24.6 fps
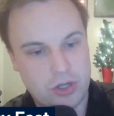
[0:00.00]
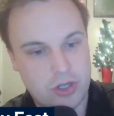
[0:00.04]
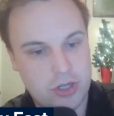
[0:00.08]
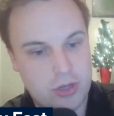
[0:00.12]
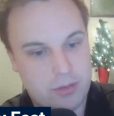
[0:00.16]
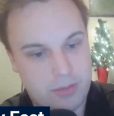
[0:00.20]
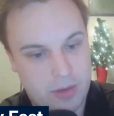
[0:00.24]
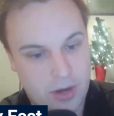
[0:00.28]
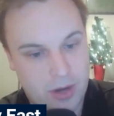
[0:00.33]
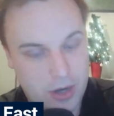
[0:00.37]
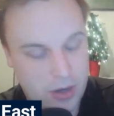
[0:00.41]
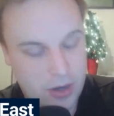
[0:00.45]

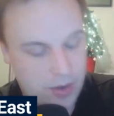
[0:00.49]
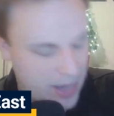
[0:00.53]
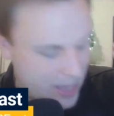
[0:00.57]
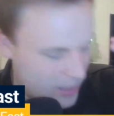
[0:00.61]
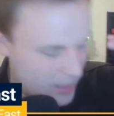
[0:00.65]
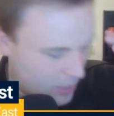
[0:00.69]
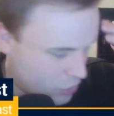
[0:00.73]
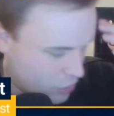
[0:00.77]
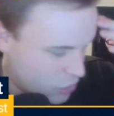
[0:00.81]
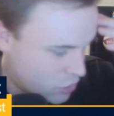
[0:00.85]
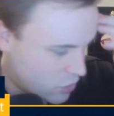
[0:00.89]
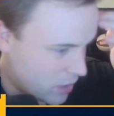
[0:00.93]
tomorrow and
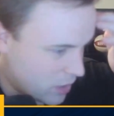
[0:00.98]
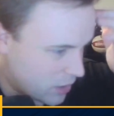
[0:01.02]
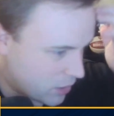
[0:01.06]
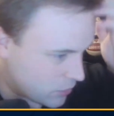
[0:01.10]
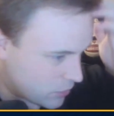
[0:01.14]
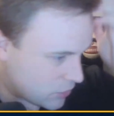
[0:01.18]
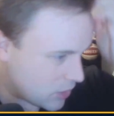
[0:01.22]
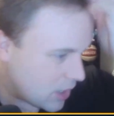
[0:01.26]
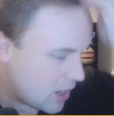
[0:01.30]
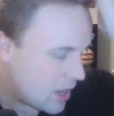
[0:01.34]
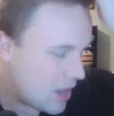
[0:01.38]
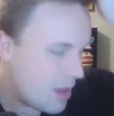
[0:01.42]
their
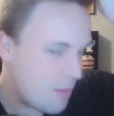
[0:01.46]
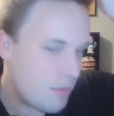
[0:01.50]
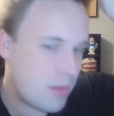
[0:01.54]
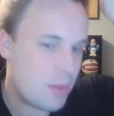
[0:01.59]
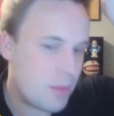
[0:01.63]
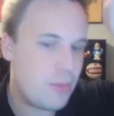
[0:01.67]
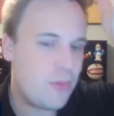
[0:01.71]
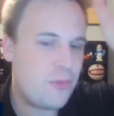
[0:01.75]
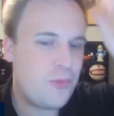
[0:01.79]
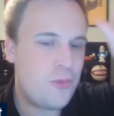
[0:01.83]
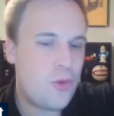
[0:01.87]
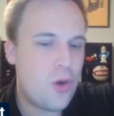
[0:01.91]
struggles. But
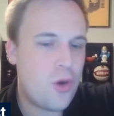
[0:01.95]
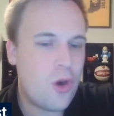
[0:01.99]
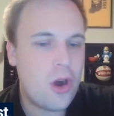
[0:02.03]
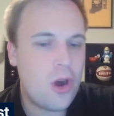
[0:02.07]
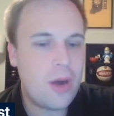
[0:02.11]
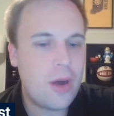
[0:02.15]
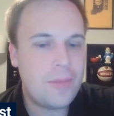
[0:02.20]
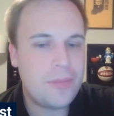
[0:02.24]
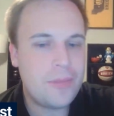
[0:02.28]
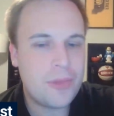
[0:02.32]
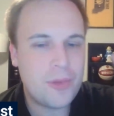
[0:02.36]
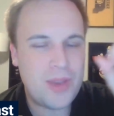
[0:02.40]

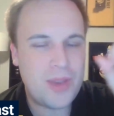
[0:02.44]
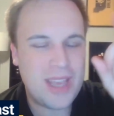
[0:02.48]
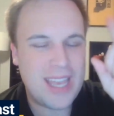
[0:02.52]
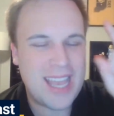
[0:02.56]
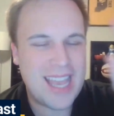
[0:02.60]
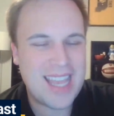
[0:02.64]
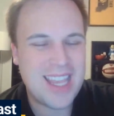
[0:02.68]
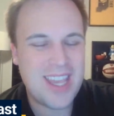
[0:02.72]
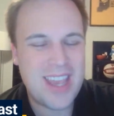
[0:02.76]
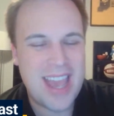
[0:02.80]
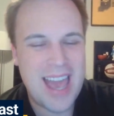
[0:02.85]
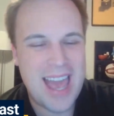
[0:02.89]
before we
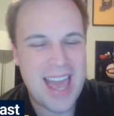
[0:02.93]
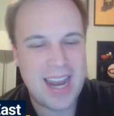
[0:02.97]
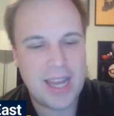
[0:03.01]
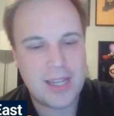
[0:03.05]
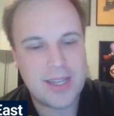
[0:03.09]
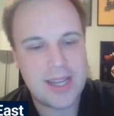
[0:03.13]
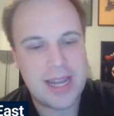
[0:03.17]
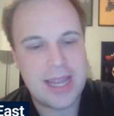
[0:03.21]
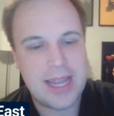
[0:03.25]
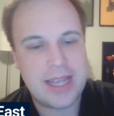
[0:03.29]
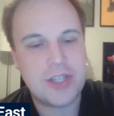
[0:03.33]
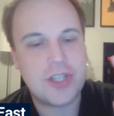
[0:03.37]
get you out of
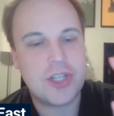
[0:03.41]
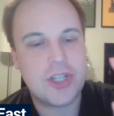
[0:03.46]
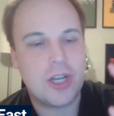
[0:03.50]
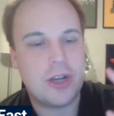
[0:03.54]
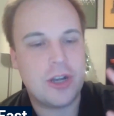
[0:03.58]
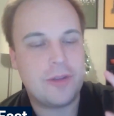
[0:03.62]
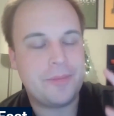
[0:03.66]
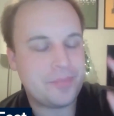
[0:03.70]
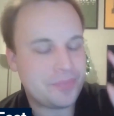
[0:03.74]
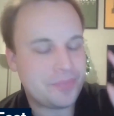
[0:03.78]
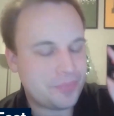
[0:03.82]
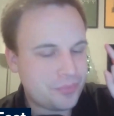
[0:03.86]
today's
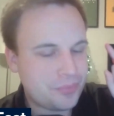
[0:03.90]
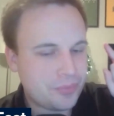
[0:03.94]
show,